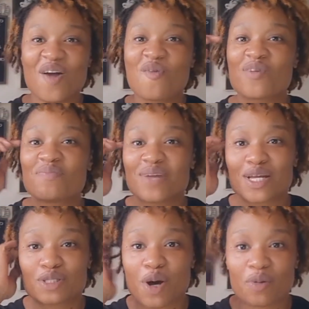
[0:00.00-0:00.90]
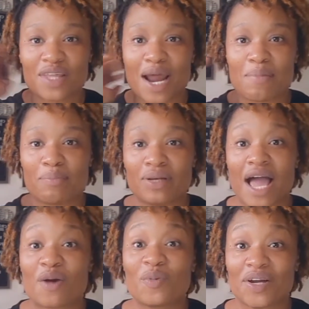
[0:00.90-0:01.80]
being told that I'm a
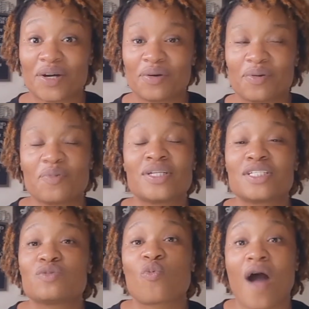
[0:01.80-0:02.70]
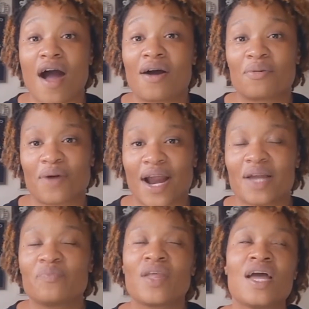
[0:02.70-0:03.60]
Black Widow, which is wild,
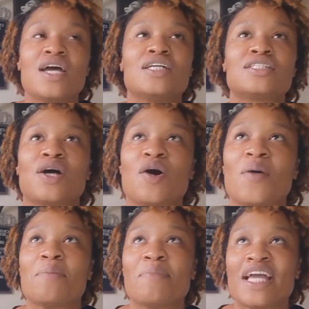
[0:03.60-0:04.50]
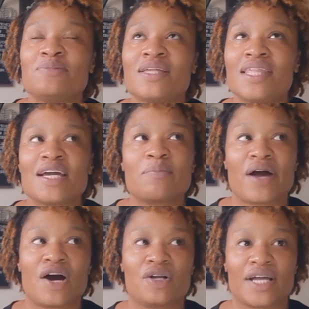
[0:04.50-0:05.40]
right? So makes me think
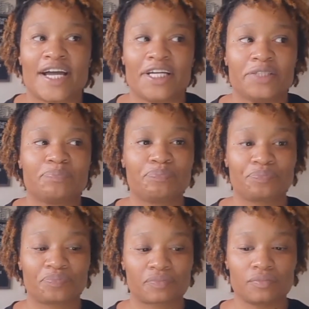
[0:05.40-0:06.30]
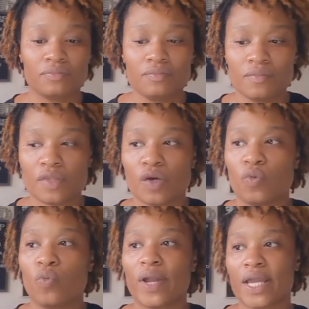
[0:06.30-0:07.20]
about, like,
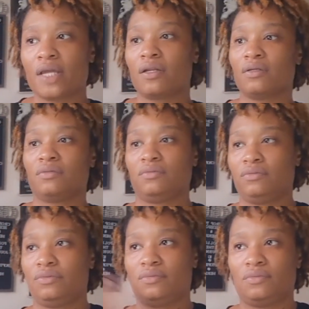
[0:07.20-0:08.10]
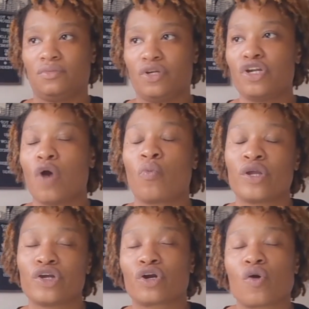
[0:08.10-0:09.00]
when
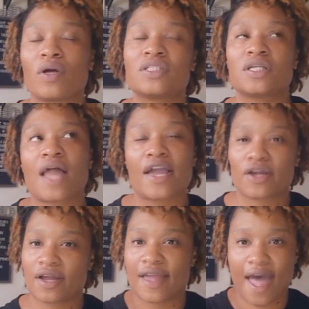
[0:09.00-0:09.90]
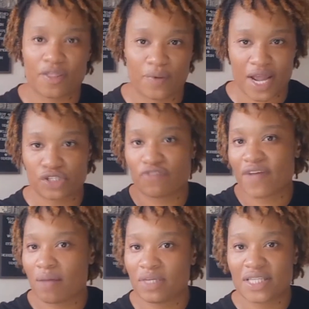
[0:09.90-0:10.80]
you're going to like a gathering at your
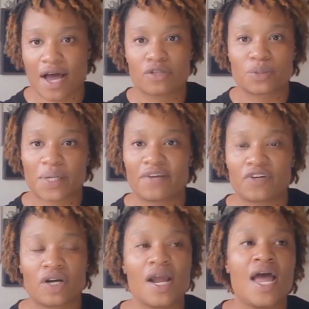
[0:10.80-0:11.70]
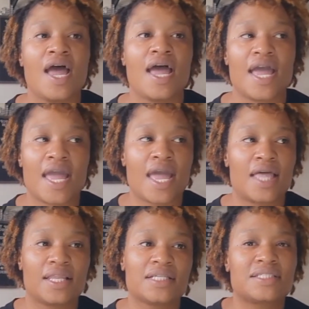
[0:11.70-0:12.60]
family's house or whatever,
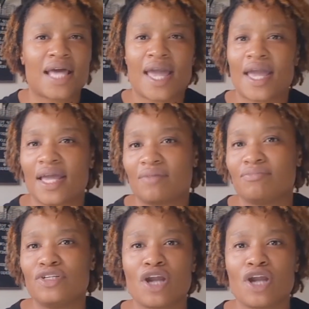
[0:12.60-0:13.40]
and let's say